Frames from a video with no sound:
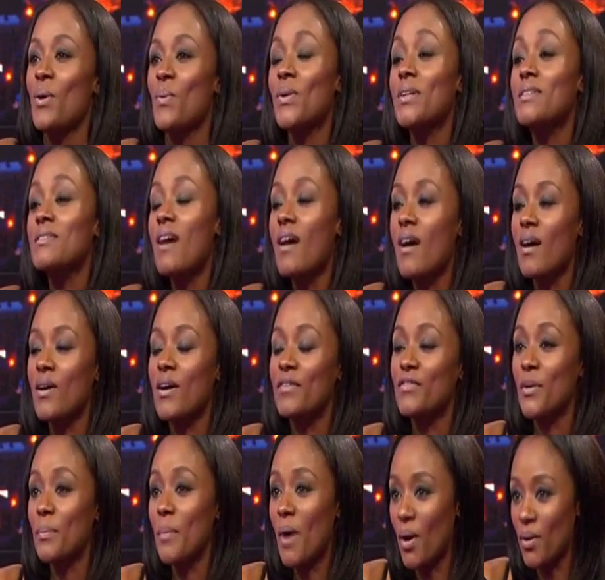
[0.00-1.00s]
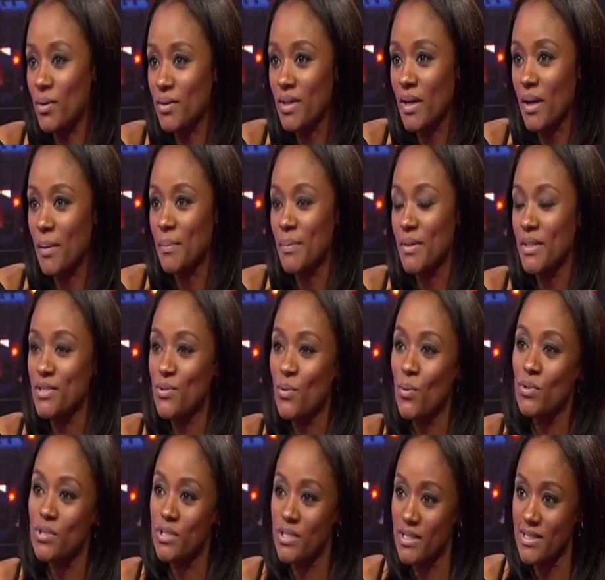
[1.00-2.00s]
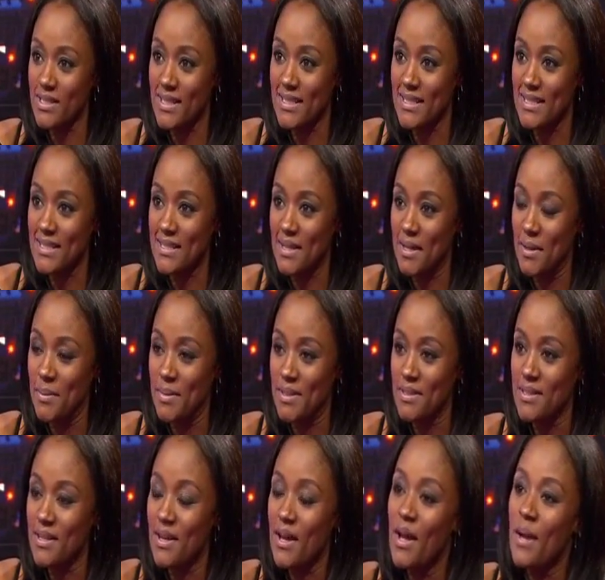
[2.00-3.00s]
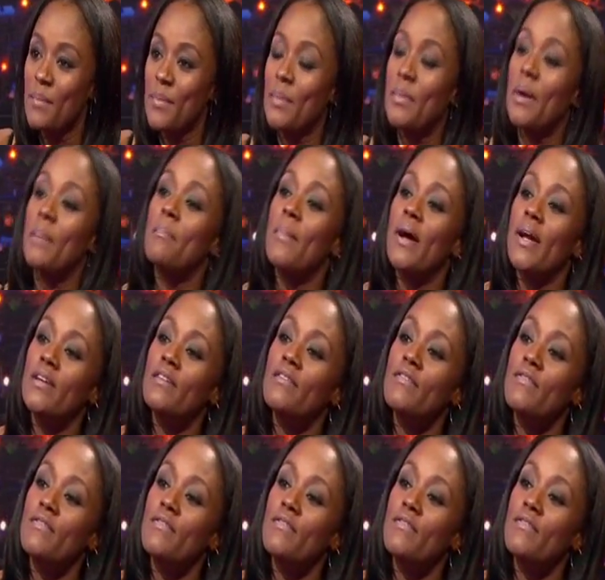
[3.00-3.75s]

Well, now I've got my own company. It's called G's Entertainment. But my main